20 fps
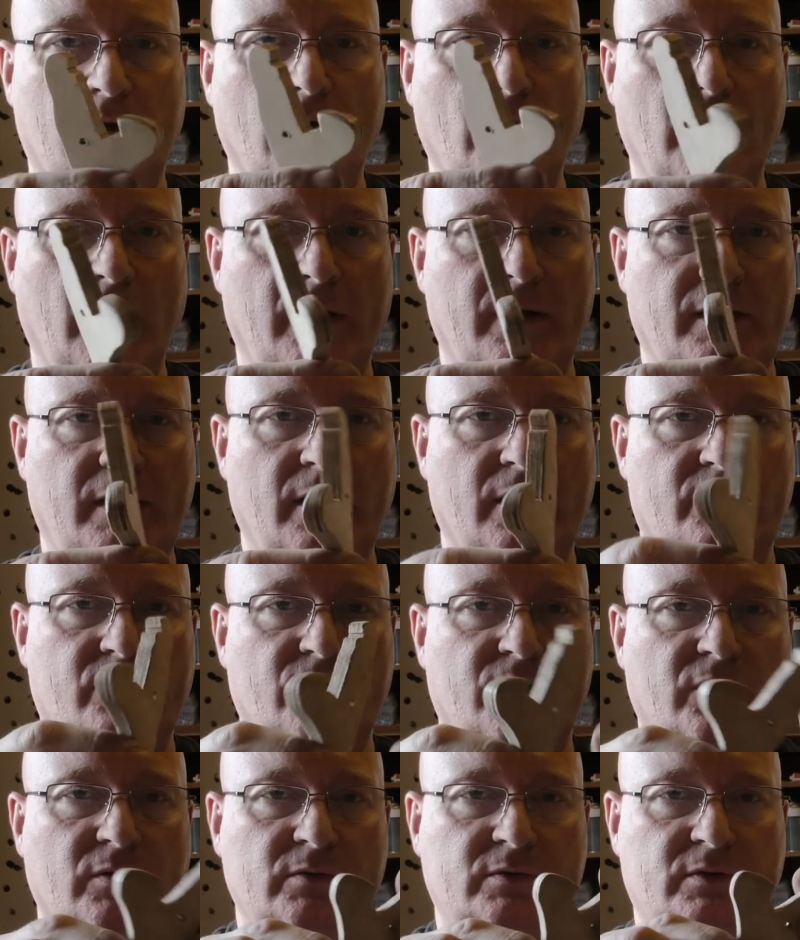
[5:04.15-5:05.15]
a good idea
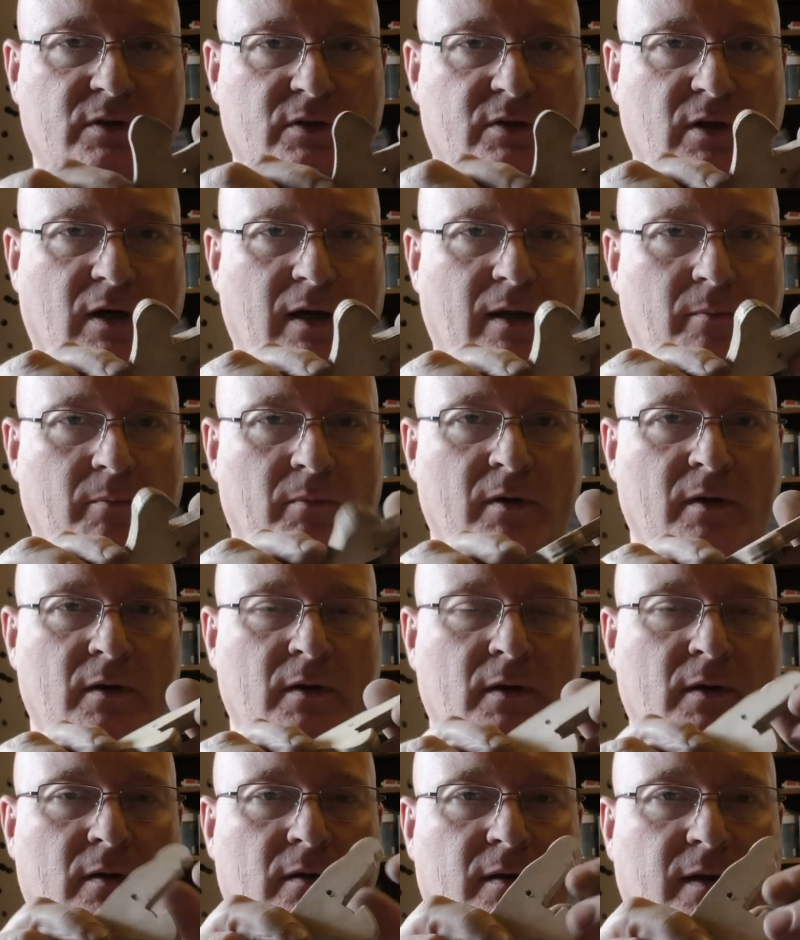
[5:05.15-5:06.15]
to use the time
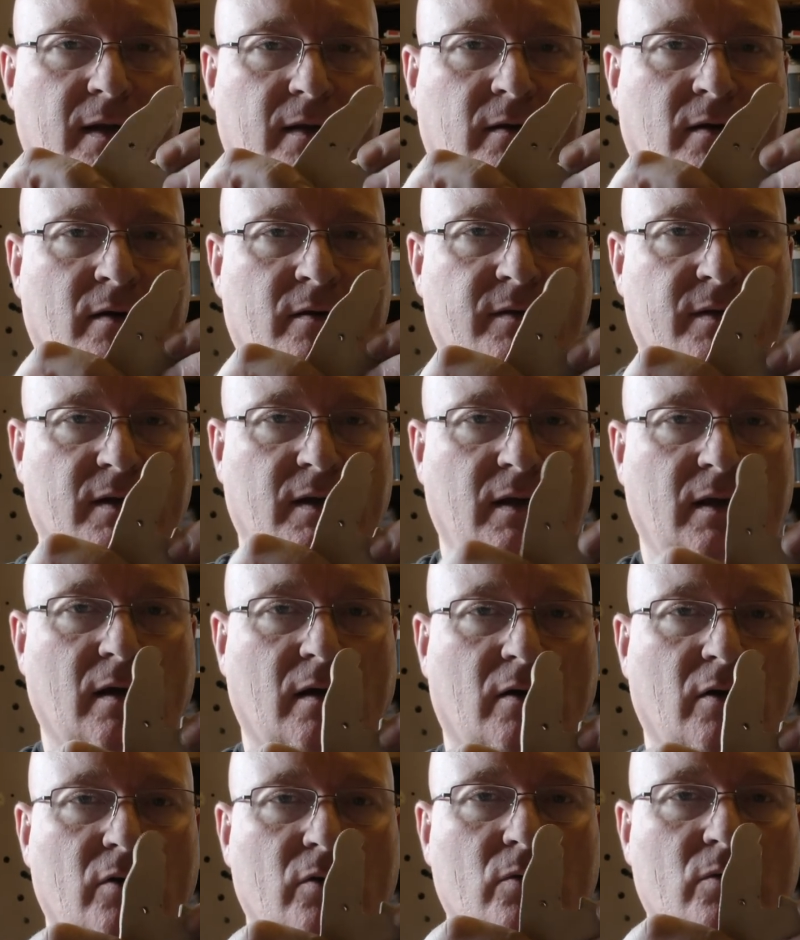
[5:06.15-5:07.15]
that
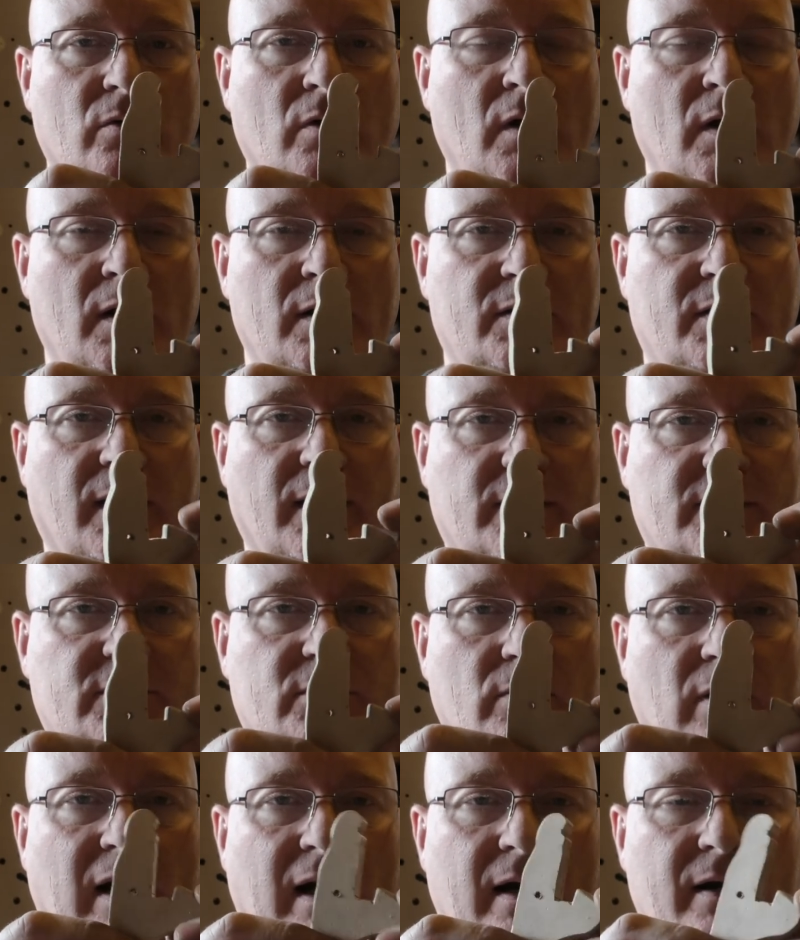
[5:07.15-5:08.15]
the glue takes
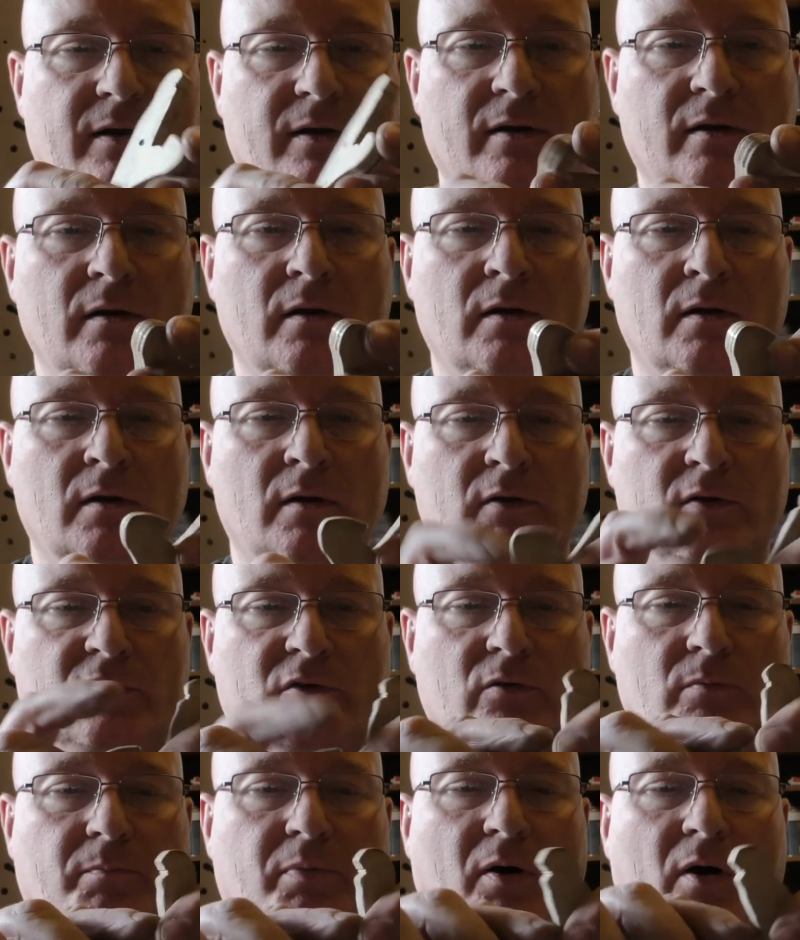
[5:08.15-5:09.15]
to harden
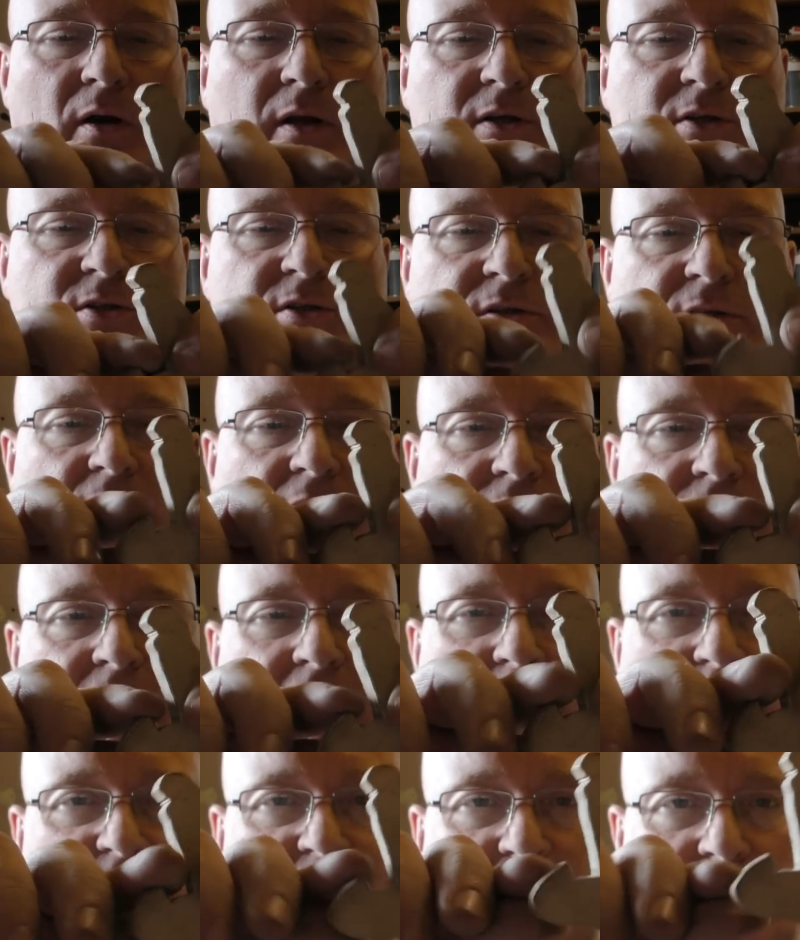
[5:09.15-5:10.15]
to polish the
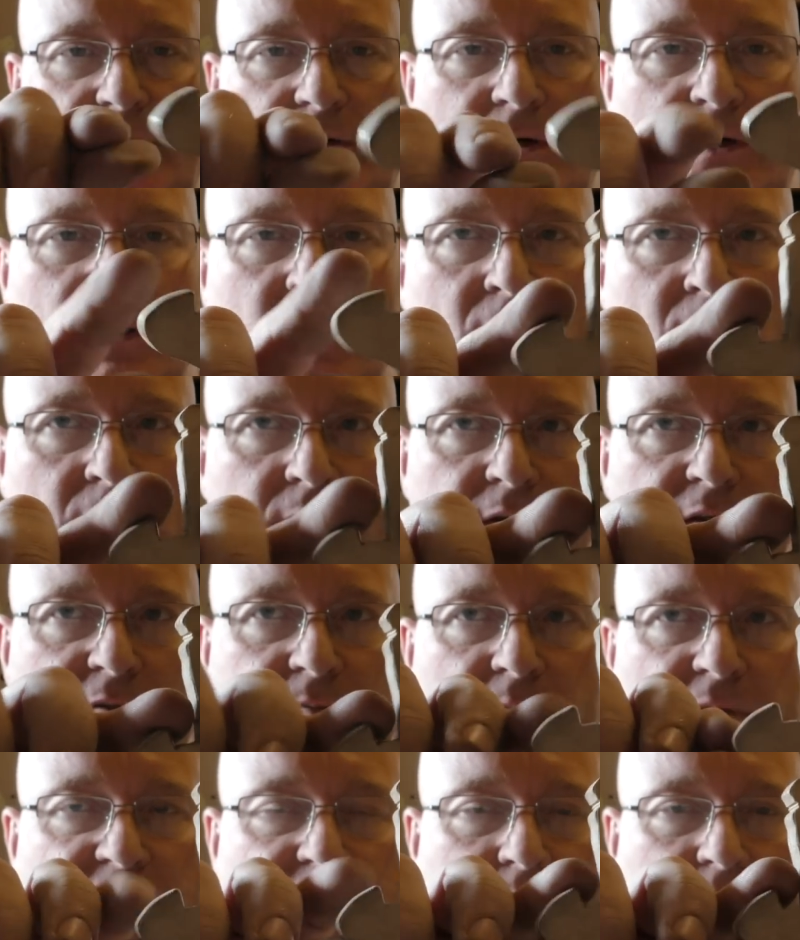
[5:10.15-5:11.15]
triggers here.
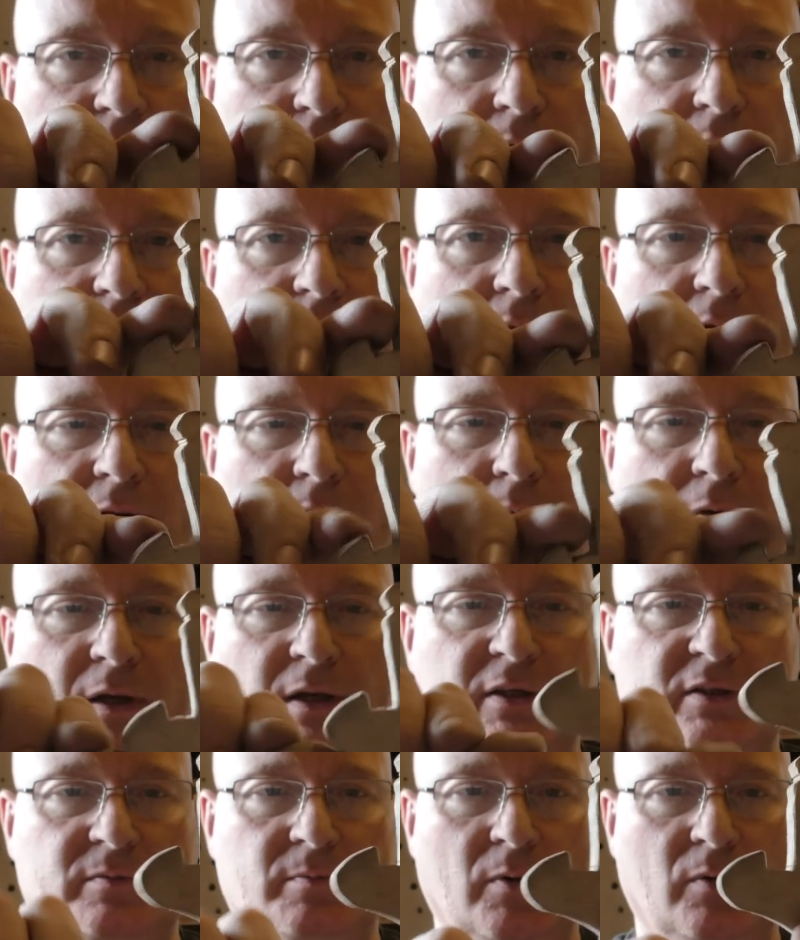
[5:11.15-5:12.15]
This must be really,
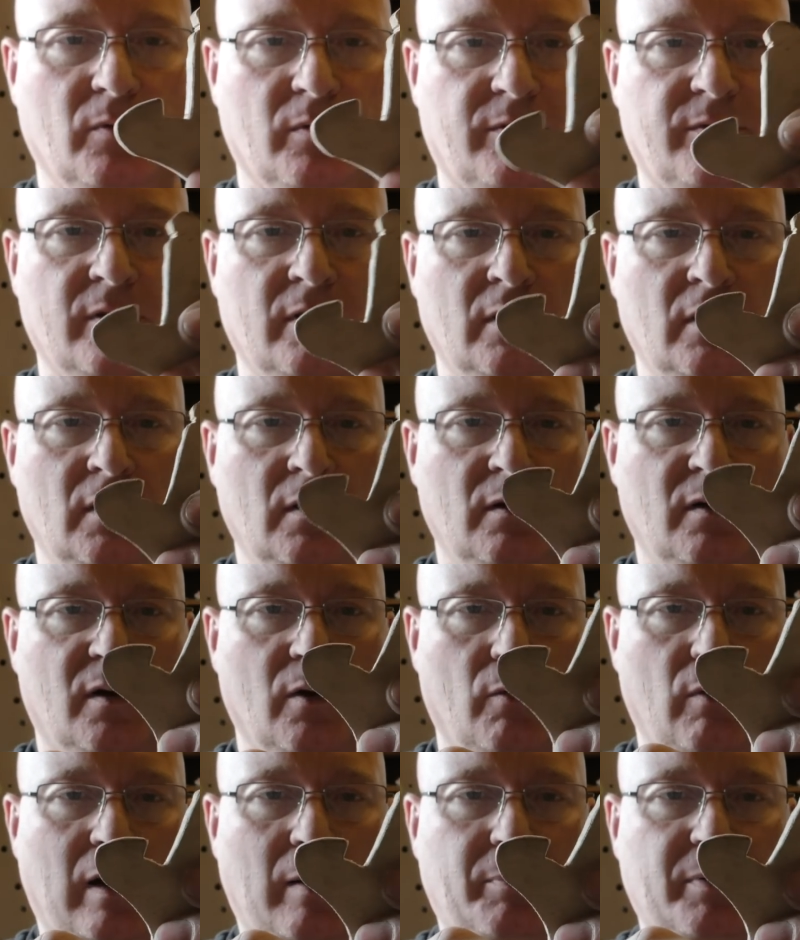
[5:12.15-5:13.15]
really smooth.
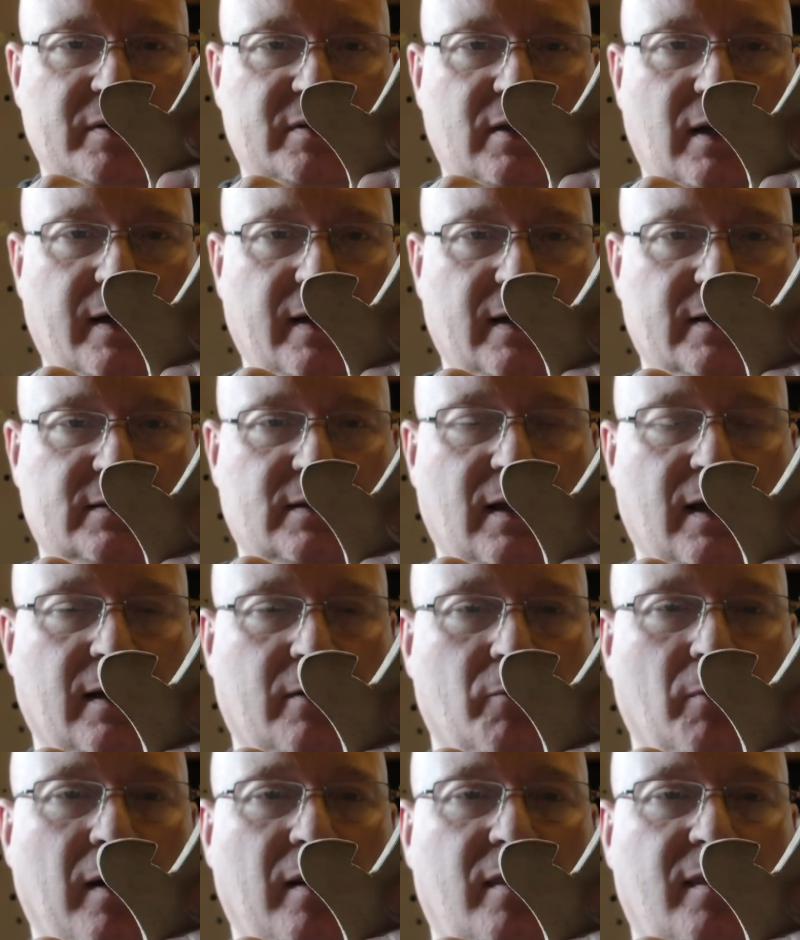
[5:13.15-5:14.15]
Go up as high as
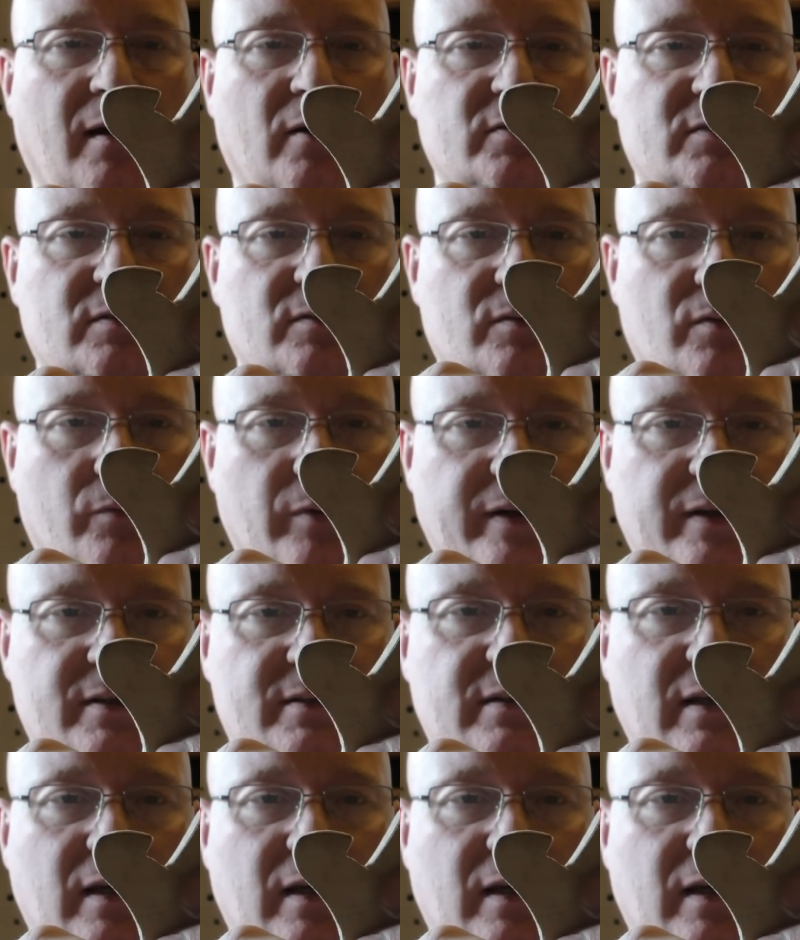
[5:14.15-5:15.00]
like 1000 grit